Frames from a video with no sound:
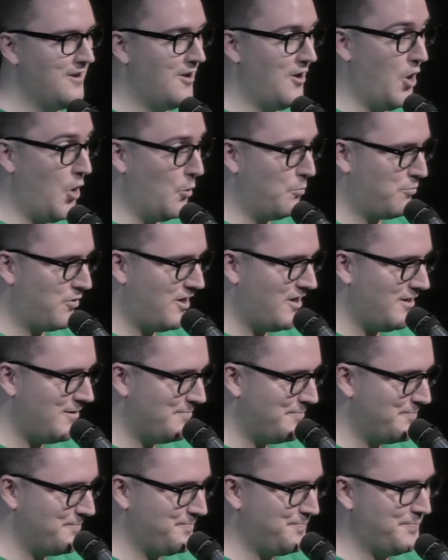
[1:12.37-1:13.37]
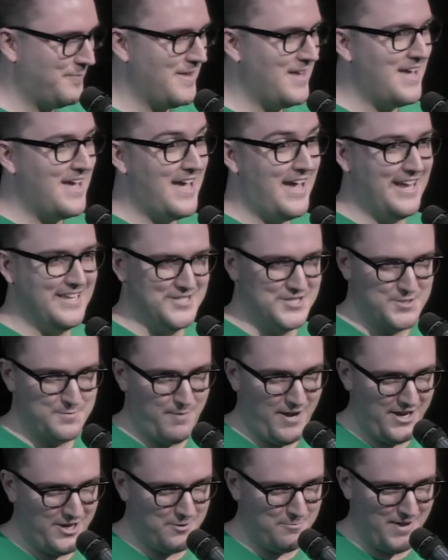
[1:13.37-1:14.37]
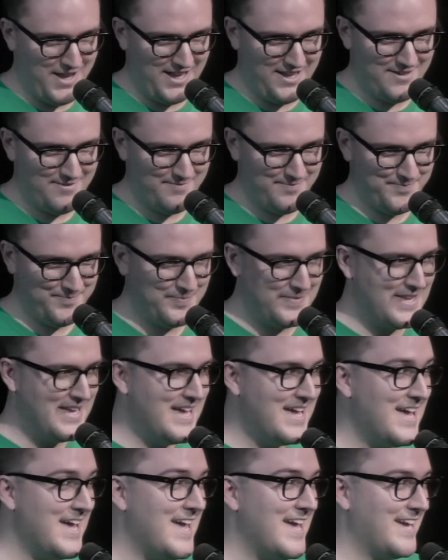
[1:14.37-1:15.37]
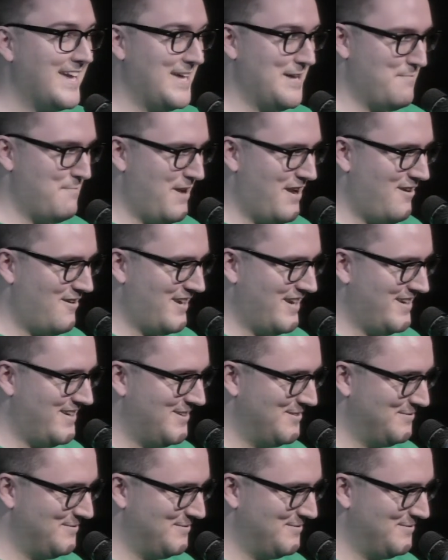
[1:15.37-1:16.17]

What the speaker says: Oprah and Spider-Man get married,